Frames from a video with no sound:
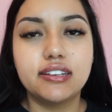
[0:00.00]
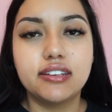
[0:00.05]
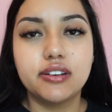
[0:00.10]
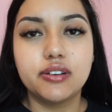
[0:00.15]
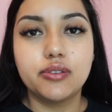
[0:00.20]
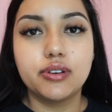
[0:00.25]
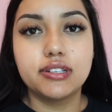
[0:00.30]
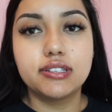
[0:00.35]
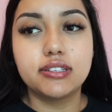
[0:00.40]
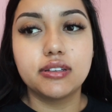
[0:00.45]
You
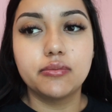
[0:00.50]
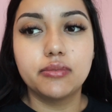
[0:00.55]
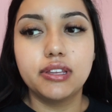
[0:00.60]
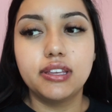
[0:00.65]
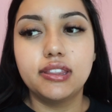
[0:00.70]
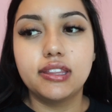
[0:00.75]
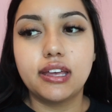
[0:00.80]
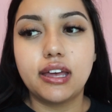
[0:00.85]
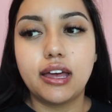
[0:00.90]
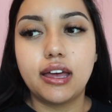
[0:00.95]
know, it's
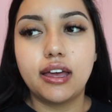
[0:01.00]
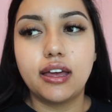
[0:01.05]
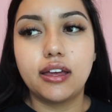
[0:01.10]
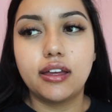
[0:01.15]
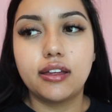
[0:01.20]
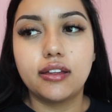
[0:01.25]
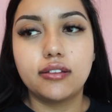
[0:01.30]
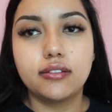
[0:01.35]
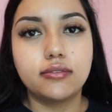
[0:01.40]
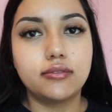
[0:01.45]
something
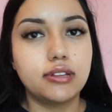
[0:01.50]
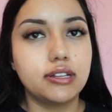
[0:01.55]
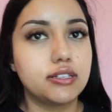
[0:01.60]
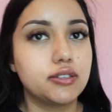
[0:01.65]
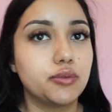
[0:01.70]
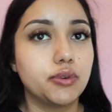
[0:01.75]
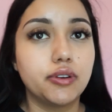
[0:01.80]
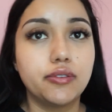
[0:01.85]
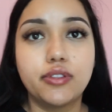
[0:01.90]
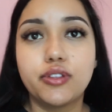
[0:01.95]
that, it's
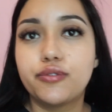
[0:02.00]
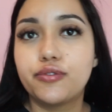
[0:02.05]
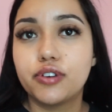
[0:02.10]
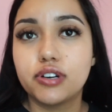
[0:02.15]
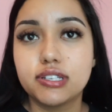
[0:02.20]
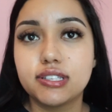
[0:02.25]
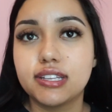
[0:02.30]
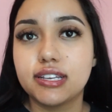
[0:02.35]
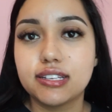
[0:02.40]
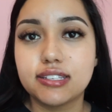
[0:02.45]
one of the
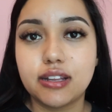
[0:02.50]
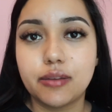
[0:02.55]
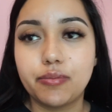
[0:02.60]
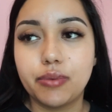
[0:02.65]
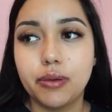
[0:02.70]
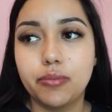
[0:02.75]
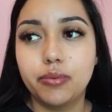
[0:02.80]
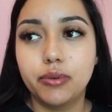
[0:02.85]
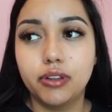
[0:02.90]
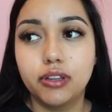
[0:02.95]
first things that
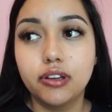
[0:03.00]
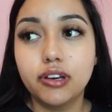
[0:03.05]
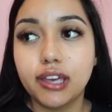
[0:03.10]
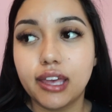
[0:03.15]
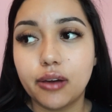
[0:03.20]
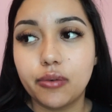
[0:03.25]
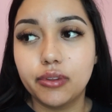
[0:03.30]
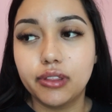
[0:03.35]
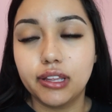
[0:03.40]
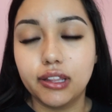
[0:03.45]
people look
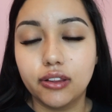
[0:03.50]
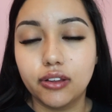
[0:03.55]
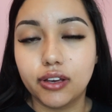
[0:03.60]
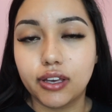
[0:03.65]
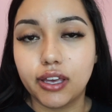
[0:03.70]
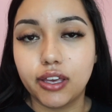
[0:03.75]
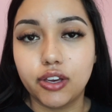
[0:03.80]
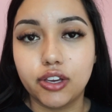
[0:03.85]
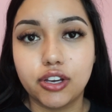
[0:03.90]
at when they look at you,